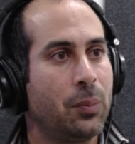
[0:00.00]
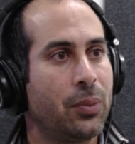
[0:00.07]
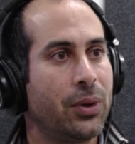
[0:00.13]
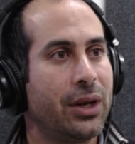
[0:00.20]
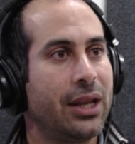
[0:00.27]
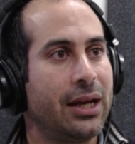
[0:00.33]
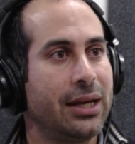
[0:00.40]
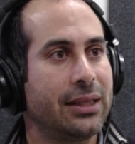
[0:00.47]

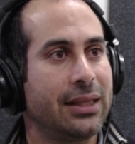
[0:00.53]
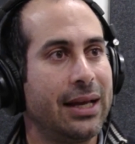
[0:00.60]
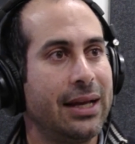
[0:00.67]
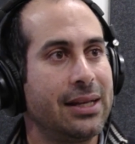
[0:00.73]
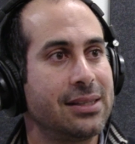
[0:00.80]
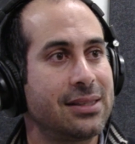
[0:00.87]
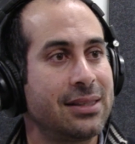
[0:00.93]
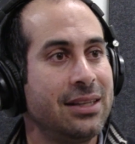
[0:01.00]
put that
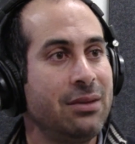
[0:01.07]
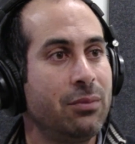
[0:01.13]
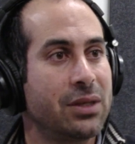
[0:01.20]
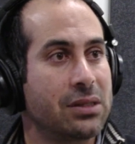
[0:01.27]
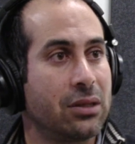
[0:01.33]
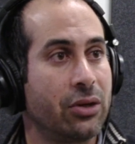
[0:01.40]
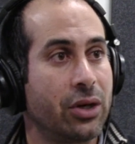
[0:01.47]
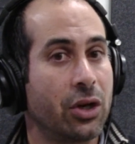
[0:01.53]
as
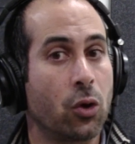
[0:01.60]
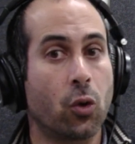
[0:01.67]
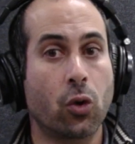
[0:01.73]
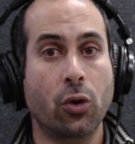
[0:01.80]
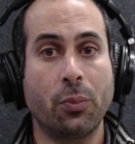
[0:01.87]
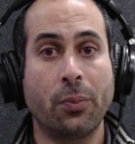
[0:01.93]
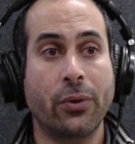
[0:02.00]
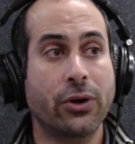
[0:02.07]
team-based learning
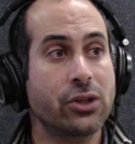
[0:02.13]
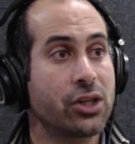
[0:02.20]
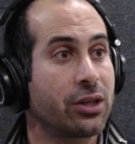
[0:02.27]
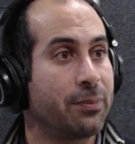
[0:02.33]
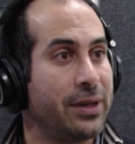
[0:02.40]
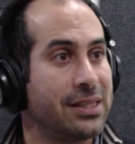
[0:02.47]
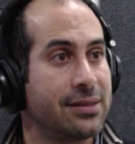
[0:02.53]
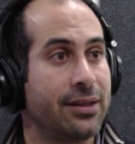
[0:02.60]
or
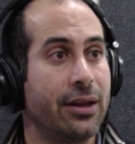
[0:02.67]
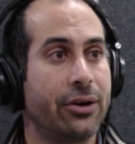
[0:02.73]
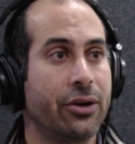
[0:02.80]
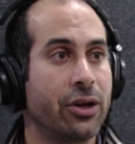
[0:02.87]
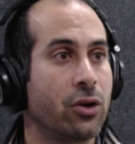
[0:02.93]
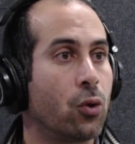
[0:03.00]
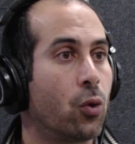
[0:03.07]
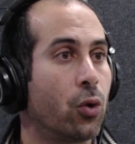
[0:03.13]
project-based
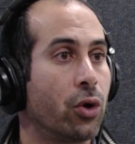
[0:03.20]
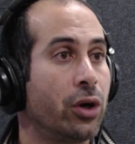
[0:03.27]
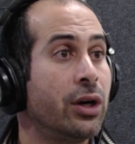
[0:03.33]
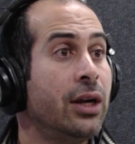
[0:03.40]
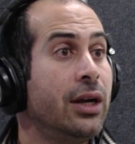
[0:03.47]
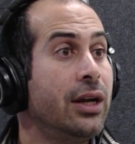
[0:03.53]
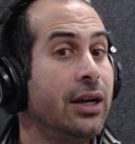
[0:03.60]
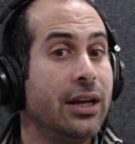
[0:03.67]
learning, or
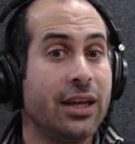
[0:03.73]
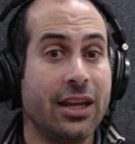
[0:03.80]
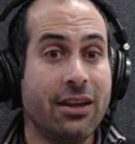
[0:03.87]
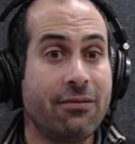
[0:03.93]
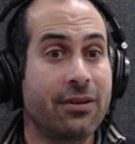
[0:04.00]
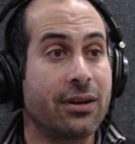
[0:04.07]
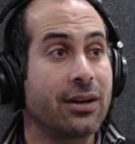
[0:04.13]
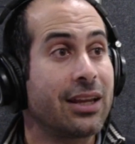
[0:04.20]

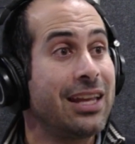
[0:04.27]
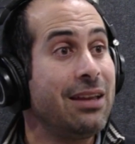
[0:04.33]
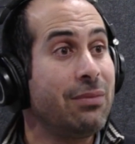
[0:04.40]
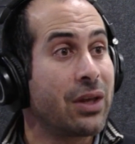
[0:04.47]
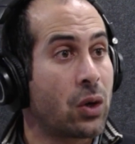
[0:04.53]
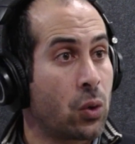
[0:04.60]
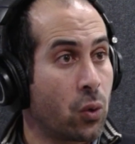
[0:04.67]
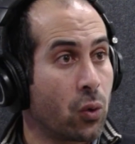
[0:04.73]
even keep
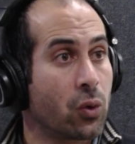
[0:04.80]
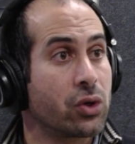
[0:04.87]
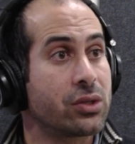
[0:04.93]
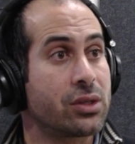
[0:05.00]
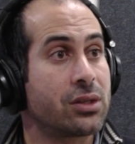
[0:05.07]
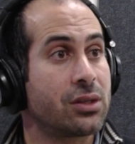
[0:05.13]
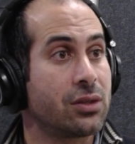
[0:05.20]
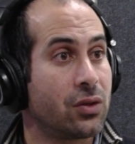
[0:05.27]
the
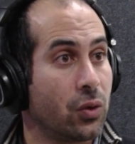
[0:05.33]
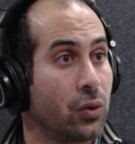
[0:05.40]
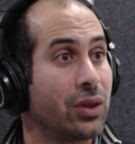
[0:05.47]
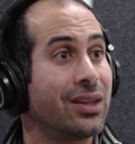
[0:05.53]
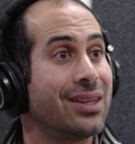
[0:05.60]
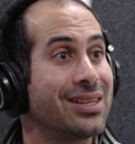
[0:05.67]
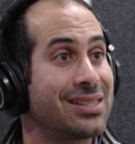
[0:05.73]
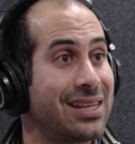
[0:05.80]
course
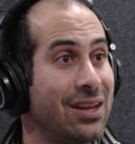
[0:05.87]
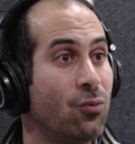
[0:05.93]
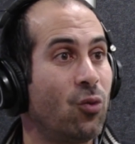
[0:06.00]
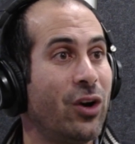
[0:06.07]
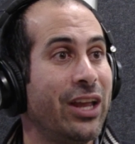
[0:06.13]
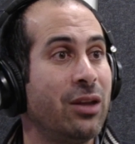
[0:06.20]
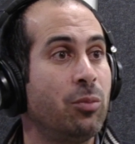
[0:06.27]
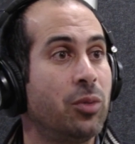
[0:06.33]
taught in the same
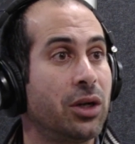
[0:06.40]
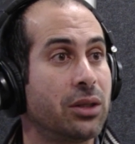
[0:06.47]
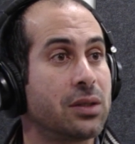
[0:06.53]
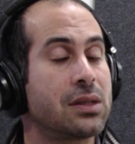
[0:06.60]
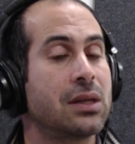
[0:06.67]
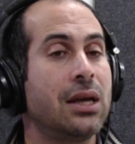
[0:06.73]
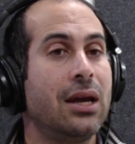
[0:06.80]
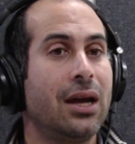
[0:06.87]
way,
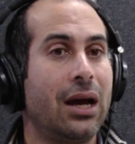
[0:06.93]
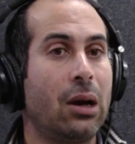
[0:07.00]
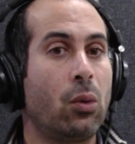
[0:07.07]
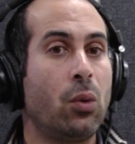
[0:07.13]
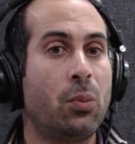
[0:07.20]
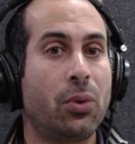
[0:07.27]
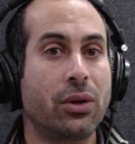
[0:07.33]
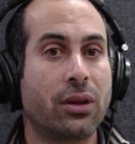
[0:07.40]
but I
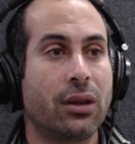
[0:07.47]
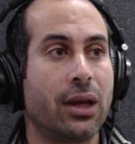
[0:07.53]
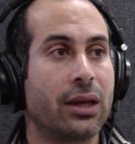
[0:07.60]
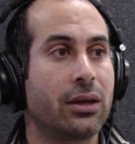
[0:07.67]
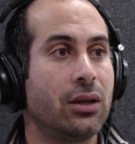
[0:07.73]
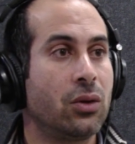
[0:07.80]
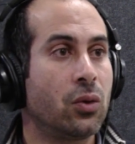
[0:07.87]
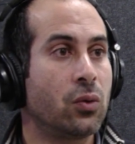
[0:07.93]
will put
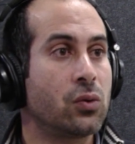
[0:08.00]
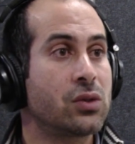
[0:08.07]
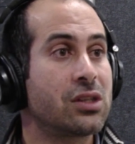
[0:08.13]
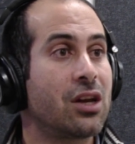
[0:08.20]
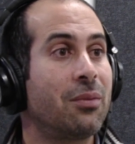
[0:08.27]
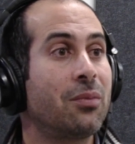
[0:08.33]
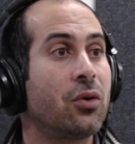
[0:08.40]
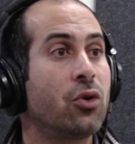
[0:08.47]
like,
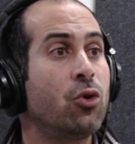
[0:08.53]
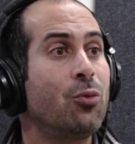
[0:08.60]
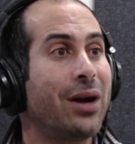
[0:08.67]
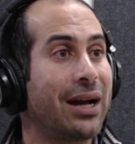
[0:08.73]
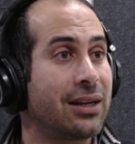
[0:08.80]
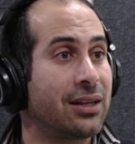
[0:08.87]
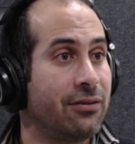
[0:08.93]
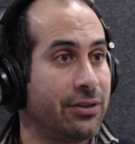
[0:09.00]
some group
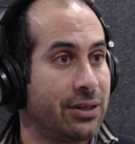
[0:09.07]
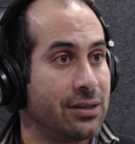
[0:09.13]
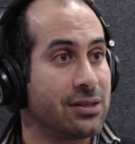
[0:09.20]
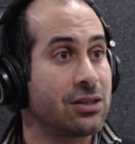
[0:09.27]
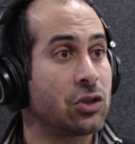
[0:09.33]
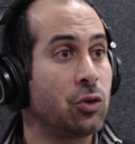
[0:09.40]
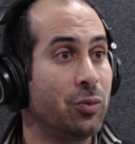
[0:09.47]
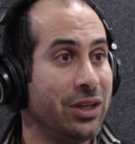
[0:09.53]

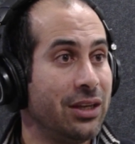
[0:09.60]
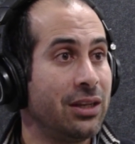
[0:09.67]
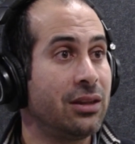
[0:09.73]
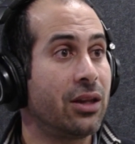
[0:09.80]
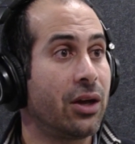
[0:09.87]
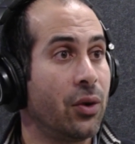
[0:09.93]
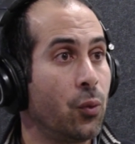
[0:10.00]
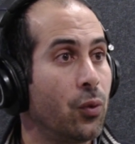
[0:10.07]
activities to be
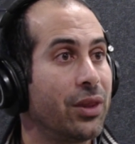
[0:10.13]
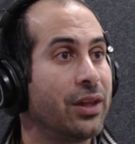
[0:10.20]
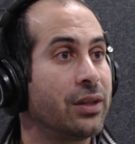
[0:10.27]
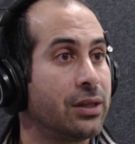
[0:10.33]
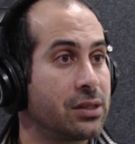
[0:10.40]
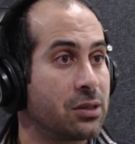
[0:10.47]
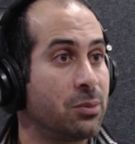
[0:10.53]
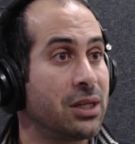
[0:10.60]
done
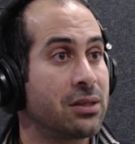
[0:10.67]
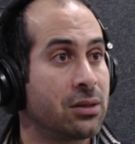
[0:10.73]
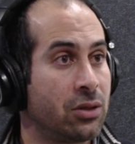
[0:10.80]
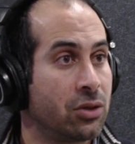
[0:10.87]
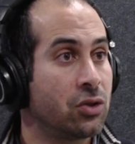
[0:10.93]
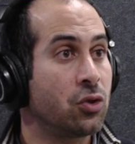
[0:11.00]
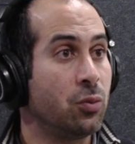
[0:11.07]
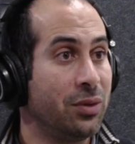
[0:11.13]
within the
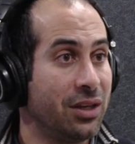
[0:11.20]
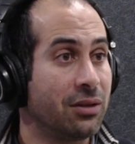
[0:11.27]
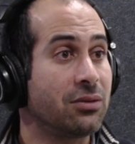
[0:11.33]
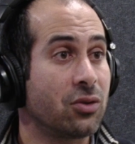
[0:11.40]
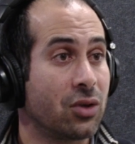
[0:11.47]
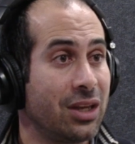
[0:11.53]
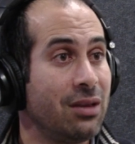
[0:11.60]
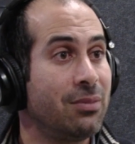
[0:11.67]
semester to
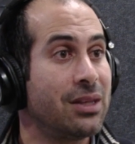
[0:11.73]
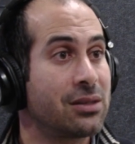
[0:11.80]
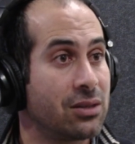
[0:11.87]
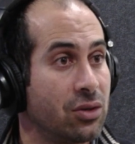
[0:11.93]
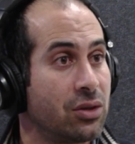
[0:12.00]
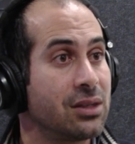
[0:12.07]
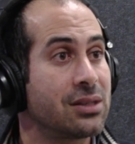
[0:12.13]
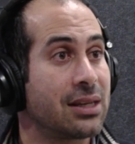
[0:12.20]
keep the
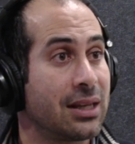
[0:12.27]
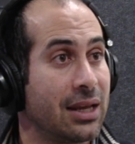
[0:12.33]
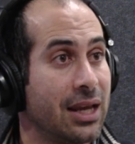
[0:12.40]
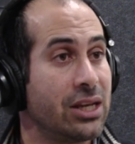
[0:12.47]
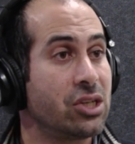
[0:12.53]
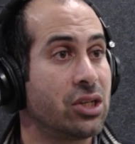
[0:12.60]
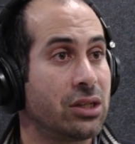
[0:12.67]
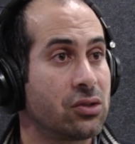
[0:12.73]
students
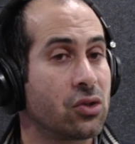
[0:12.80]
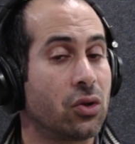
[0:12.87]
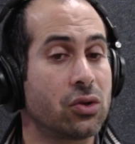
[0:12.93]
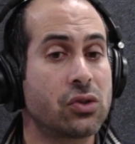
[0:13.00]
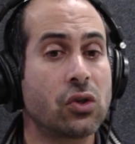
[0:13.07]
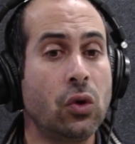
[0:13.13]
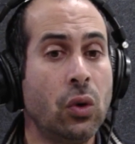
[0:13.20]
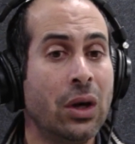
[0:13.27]
engaged and so
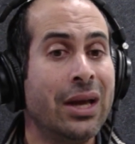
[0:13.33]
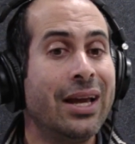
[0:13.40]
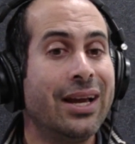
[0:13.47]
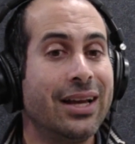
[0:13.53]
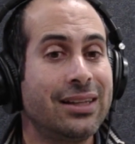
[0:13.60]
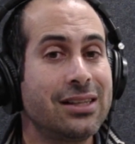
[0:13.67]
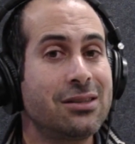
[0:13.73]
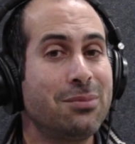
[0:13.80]
on. So
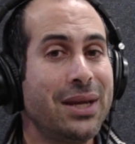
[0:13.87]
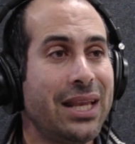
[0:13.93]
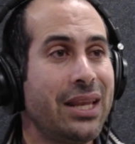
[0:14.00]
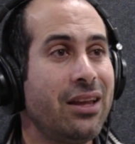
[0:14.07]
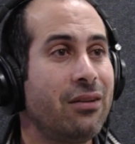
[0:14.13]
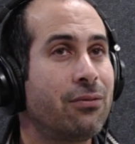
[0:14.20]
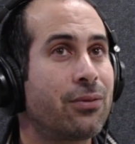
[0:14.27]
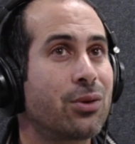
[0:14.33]
it is
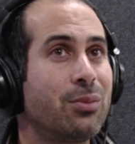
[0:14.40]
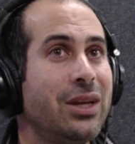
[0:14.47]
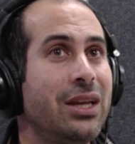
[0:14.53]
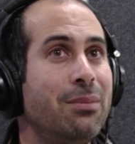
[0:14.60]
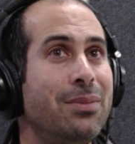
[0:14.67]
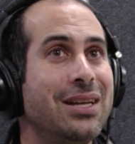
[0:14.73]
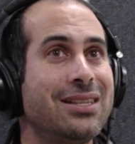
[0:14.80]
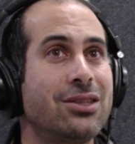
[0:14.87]
mainly for
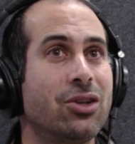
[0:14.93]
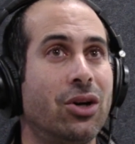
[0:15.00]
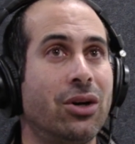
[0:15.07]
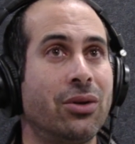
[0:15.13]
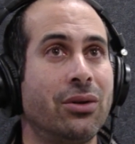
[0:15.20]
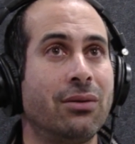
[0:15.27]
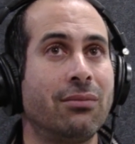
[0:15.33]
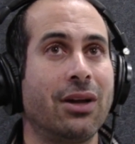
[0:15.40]
me based
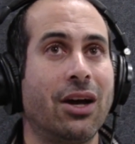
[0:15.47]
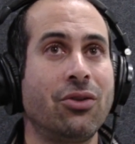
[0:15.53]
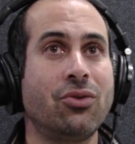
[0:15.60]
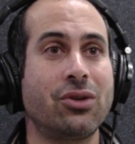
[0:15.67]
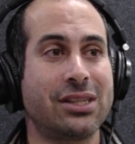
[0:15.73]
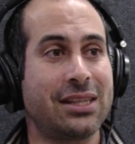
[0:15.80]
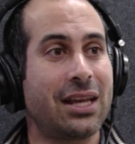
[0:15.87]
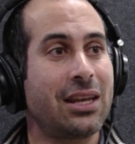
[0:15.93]
on
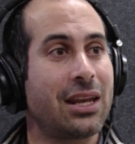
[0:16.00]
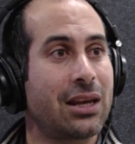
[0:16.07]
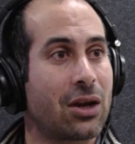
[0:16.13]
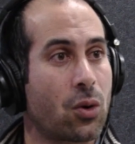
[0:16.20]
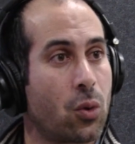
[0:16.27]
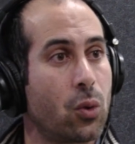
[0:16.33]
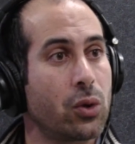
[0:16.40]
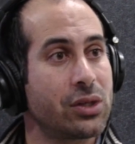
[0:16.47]
understanding the
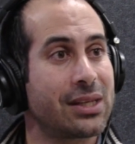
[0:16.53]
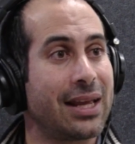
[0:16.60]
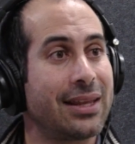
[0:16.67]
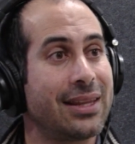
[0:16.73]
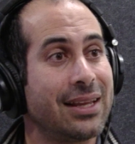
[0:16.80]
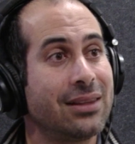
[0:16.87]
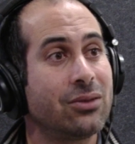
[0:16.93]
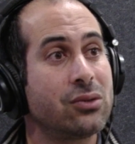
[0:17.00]
course
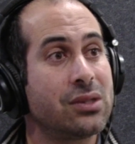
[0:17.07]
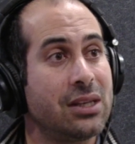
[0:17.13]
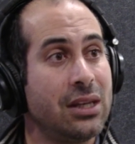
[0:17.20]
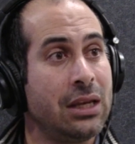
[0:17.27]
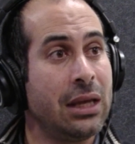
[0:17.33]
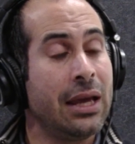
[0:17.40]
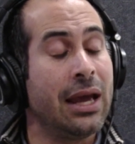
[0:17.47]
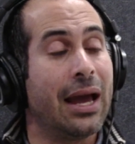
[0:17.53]
and then to
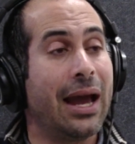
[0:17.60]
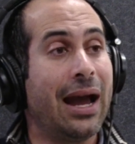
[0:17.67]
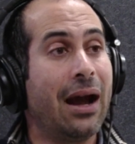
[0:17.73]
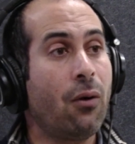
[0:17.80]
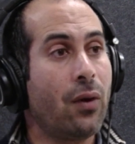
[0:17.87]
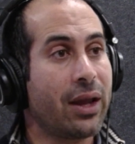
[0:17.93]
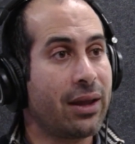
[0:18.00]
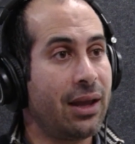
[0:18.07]
see
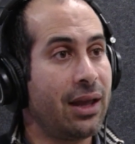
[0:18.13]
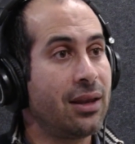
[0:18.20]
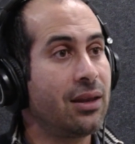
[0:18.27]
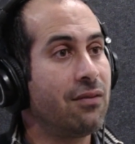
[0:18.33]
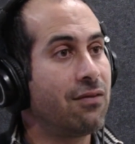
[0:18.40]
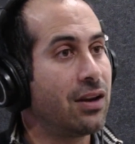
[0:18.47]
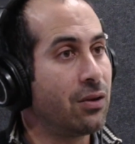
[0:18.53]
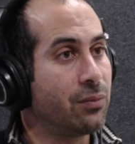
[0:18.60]
how I can
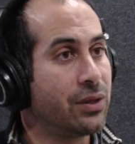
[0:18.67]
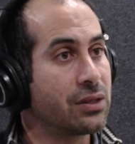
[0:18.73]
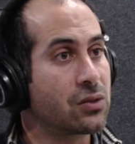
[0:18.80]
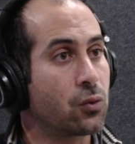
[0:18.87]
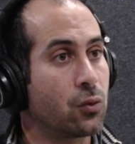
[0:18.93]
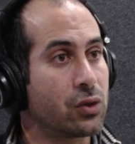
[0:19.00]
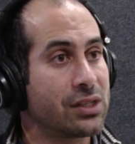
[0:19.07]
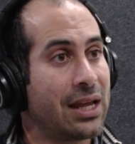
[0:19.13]
develop
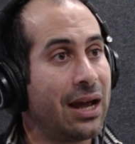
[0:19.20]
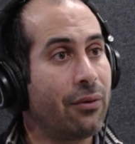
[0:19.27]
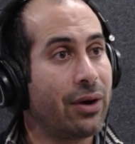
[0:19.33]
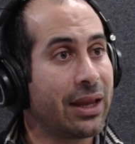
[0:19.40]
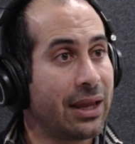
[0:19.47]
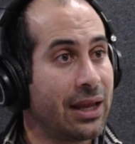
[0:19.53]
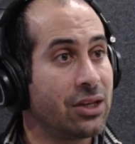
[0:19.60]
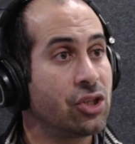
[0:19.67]
this course, how
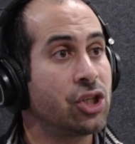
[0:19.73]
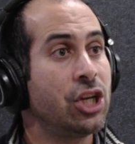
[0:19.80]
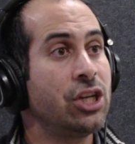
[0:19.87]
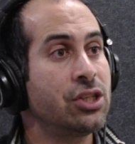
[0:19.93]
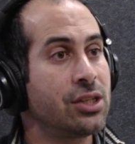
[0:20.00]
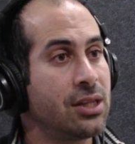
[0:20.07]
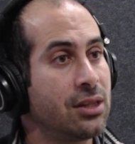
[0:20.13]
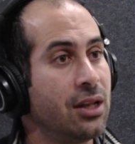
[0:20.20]
I can
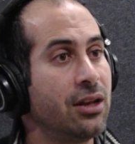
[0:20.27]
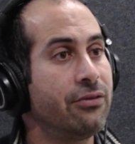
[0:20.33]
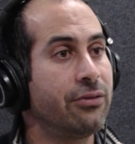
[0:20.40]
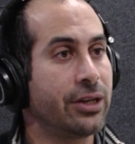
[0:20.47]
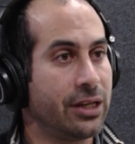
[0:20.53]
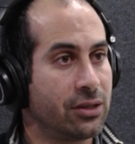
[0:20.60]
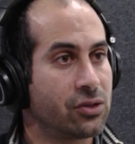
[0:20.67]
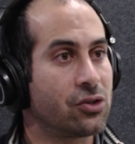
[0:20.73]
change the
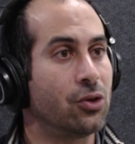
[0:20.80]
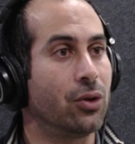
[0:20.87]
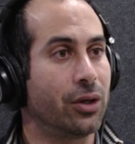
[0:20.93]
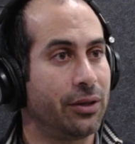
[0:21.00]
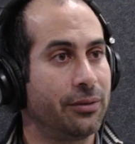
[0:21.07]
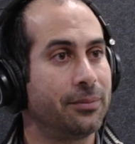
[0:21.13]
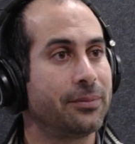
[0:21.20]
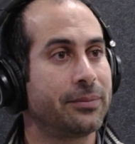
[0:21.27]
delivery and so on.